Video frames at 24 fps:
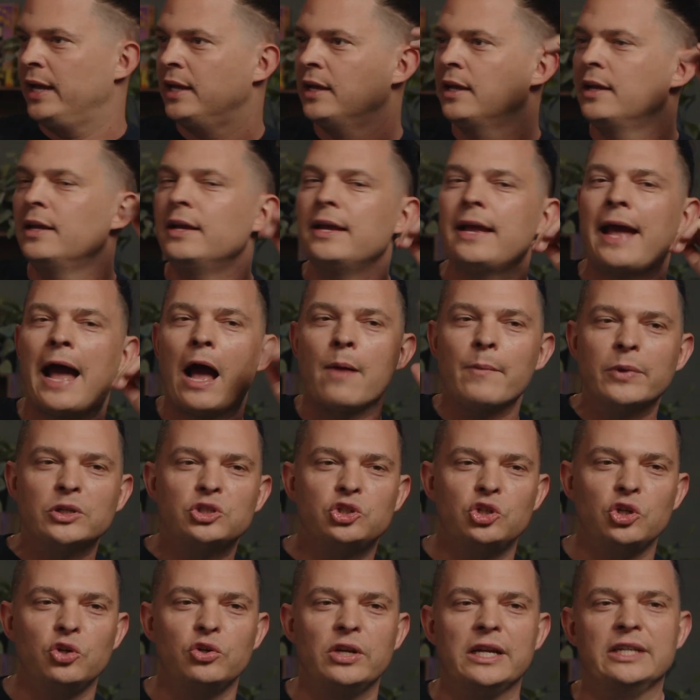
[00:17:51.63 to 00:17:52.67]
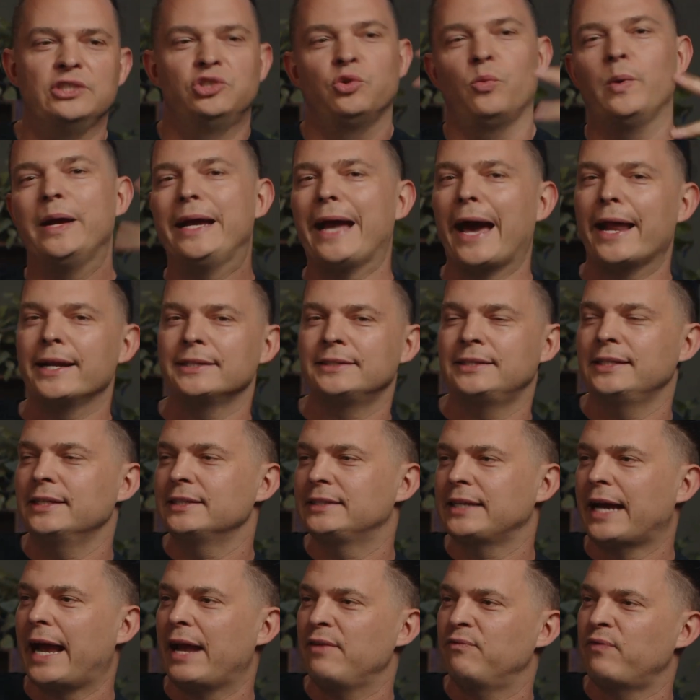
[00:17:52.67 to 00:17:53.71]
Mm-hmm. How much do you need? Do we got to see a
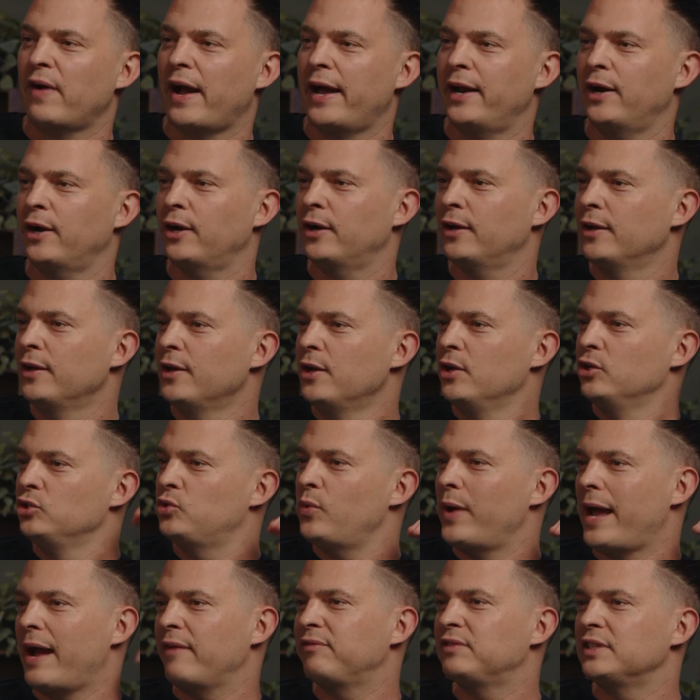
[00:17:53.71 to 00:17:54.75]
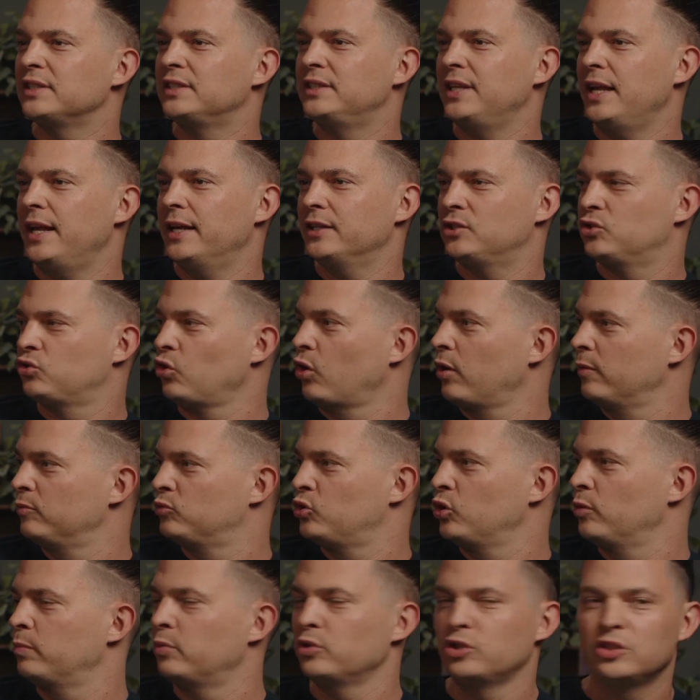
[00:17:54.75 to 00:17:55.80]
TIE Fighter? Do we have to see a
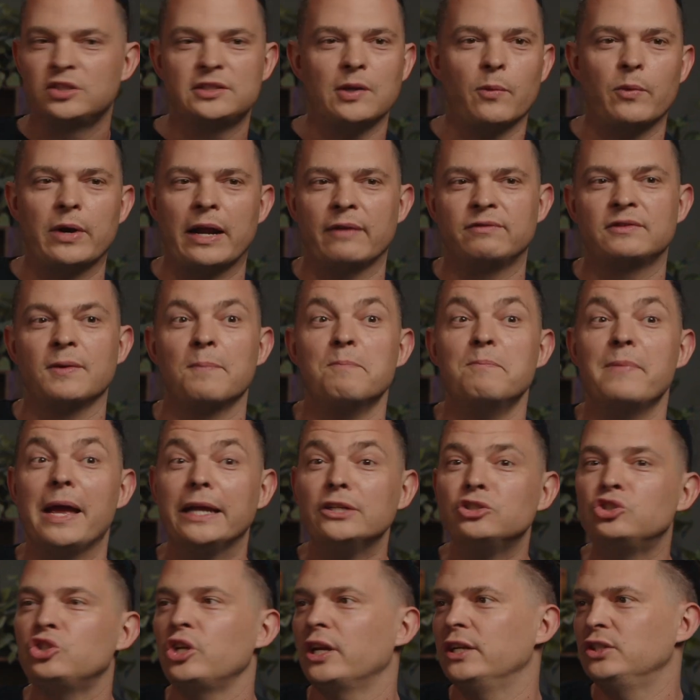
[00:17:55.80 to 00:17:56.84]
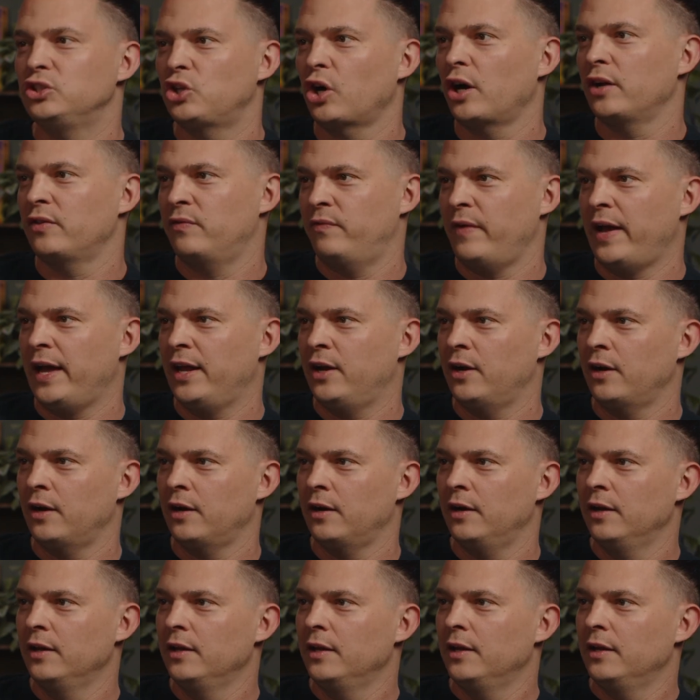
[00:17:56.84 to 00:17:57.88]
stormtrooper? Does someone have to mention Darth Vader?
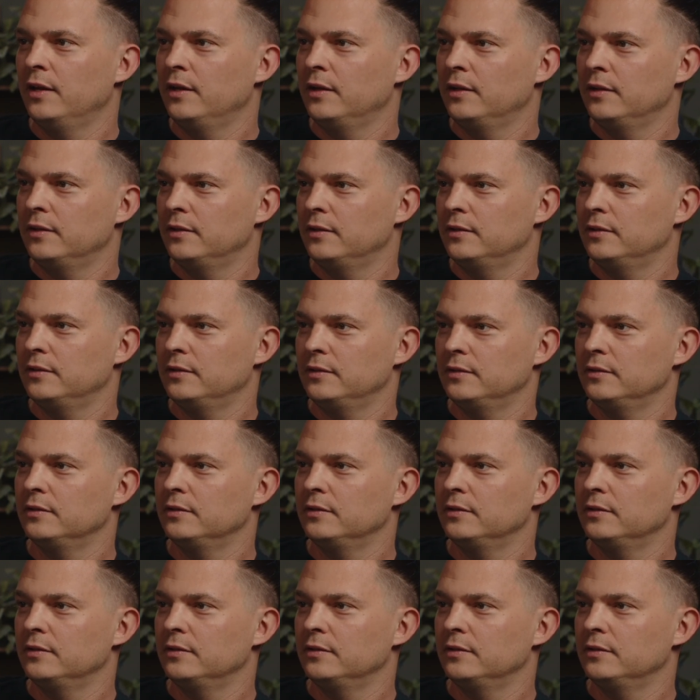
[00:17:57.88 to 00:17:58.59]
Do you know what I will say?